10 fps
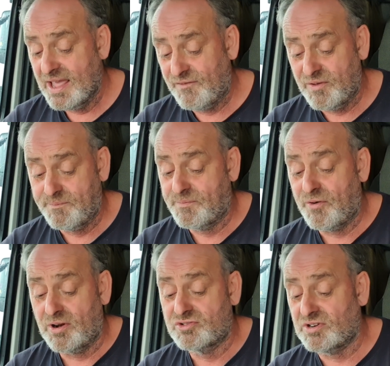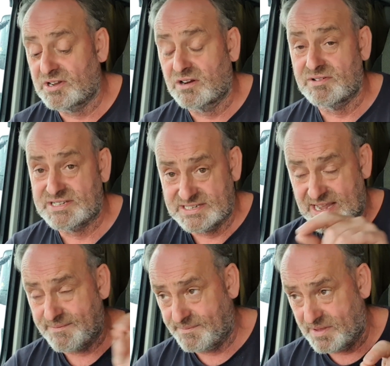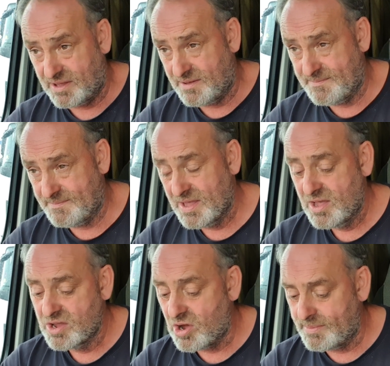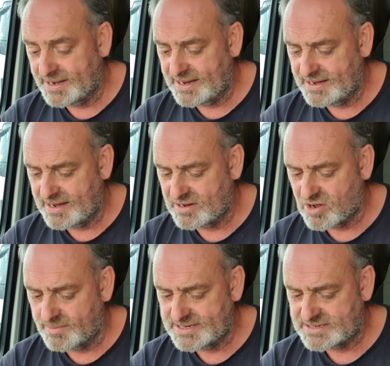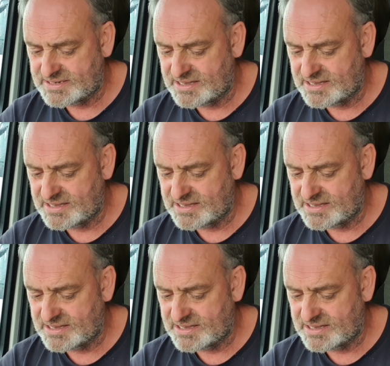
If you follow Trucker Chris's comment in the comments,